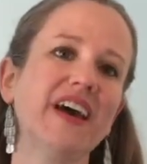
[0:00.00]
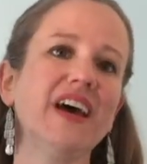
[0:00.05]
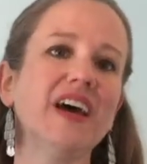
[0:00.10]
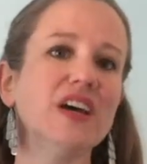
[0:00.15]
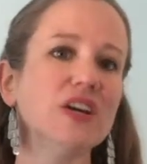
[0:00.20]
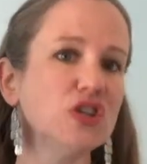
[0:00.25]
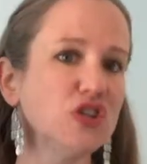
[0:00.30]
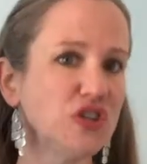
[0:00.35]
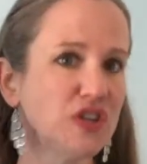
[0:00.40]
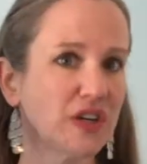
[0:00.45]

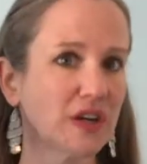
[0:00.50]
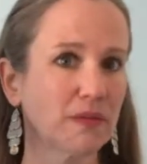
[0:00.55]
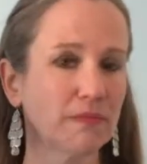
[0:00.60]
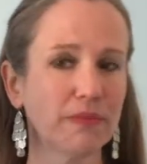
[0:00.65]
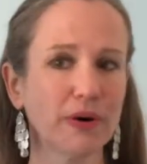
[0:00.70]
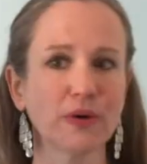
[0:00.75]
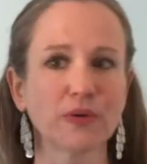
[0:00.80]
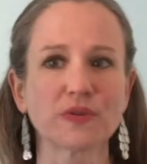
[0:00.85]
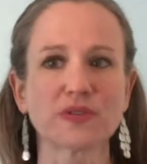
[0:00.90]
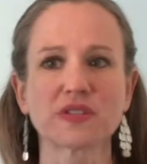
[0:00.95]
She
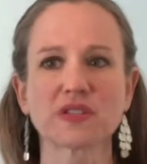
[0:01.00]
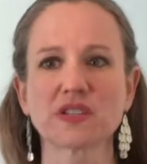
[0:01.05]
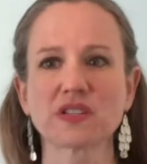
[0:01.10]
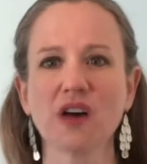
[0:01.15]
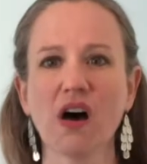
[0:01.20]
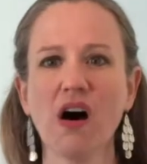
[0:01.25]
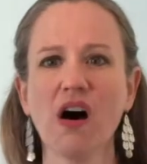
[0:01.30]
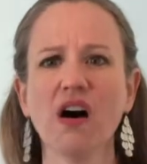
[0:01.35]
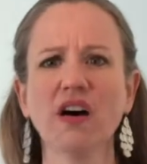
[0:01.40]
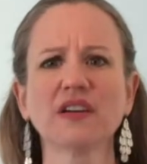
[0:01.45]
composed
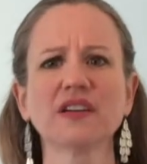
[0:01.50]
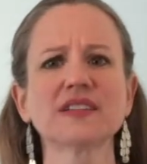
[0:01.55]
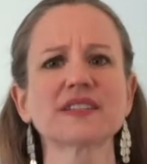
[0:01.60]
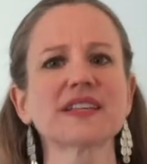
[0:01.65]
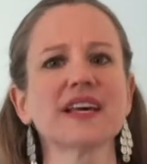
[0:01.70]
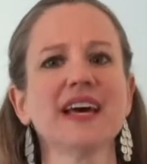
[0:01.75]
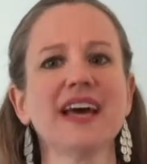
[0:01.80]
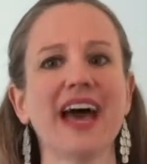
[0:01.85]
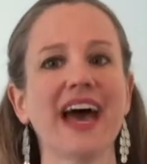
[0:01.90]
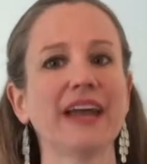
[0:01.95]
songs
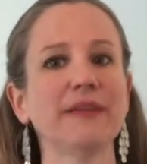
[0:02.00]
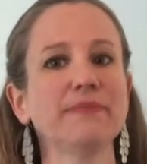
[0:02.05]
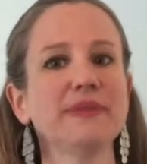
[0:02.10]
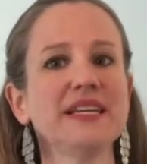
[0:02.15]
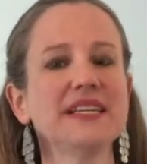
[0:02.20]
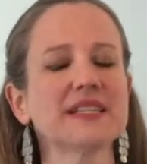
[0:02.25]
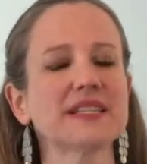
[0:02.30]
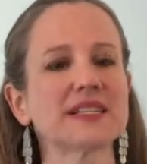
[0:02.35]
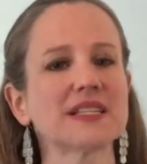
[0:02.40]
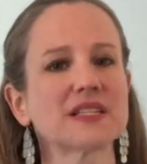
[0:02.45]
and
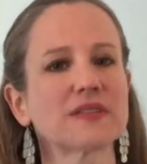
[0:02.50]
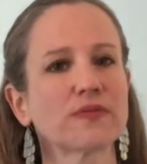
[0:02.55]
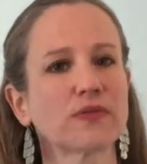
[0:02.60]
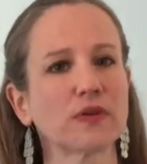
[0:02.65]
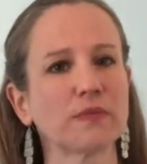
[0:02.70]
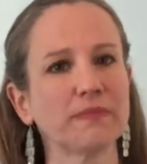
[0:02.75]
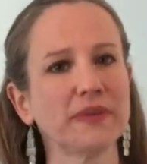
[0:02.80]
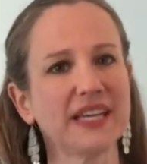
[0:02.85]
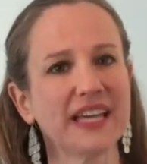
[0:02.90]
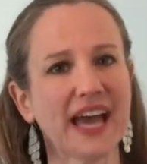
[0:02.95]
pieces for
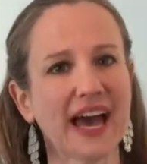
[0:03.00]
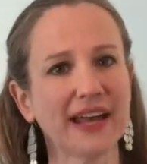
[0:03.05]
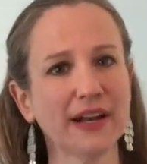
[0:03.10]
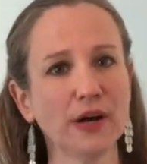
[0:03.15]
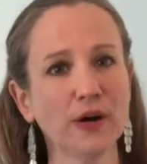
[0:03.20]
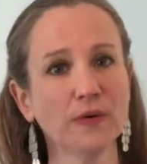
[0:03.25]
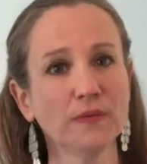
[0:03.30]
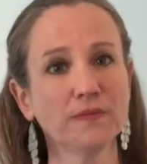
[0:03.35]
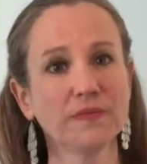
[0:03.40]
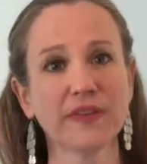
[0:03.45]

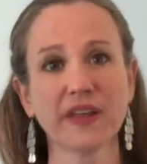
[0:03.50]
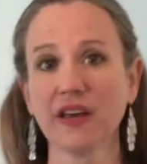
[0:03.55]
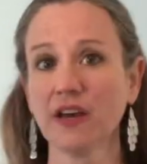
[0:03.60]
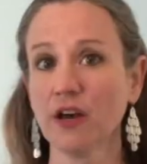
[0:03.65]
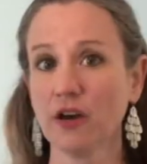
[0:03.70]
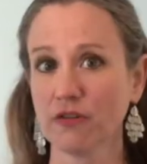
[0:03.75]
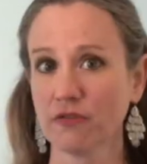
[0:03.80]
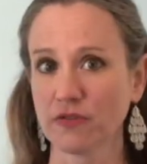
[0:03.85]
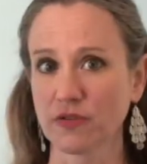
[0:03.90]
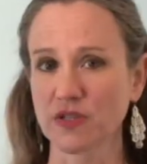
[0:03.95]
piano,
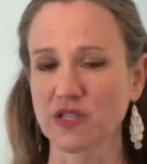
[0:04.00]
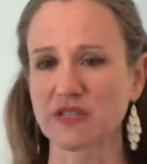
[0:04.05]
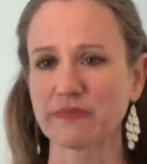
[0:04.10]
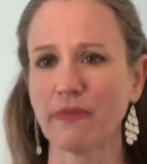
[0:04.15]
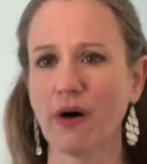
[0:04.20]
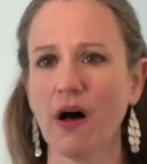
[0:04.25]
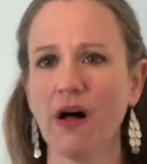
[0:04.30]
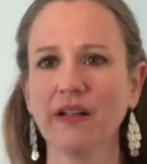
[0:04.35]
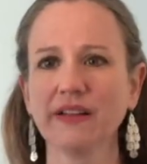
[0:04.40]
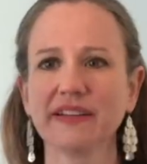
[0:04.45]
for
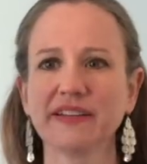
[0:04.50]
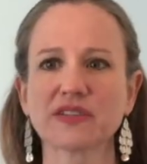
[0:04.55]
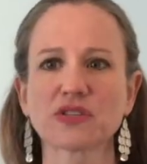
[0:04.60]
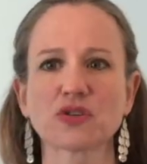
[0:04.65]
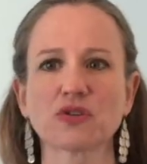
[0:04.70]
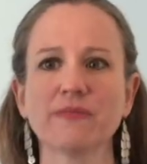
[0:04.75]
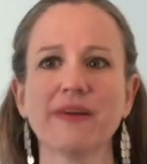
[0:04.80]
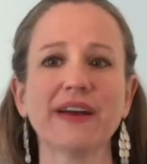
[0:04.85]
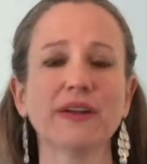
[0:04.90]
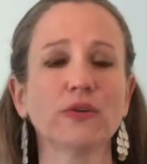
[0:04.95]
small
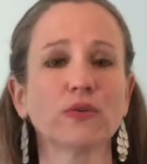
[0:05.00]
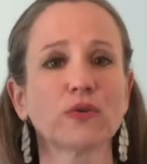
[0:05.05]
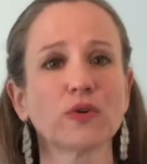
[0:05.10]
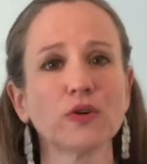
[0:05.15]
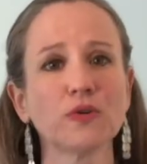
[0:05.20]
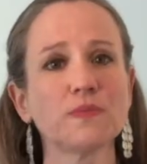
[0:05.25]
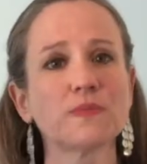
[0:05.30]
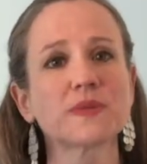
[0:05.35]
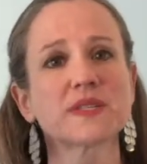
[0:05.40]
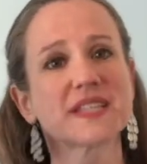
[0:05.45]
instrumental
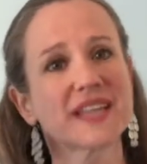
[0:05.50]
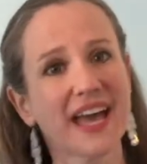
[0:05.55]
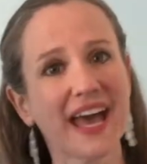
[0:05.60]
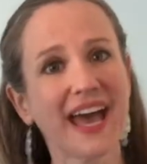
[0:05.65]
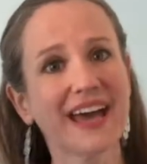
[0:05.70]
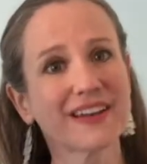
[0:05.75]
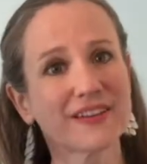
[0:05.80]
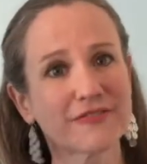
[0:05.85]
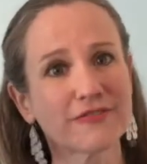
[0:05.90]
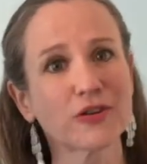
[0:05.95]
groups,
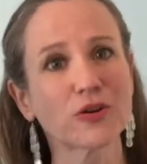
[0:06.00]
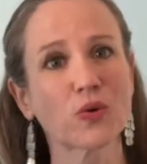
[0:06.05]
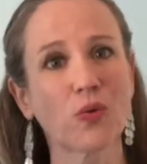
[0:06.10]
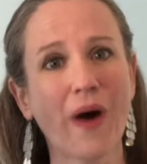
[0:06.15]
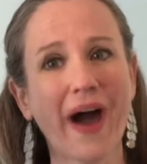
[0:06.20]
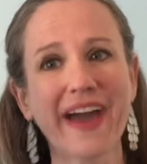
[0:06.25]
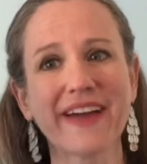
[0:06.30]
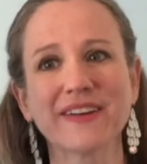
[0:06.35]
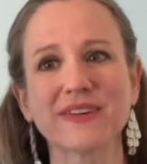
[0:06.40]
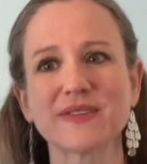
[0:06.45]
and for
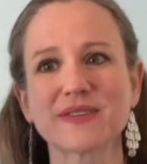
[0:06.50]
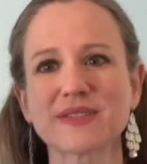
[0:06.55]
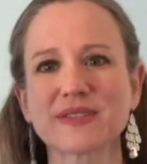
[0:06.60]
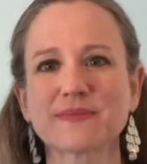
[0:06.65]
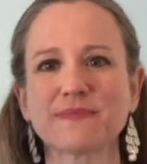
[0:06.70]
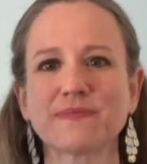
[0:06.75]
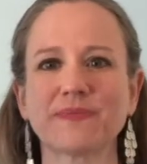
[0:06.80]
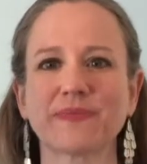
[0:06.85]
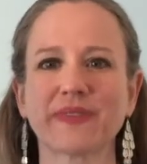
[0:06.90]
choirs.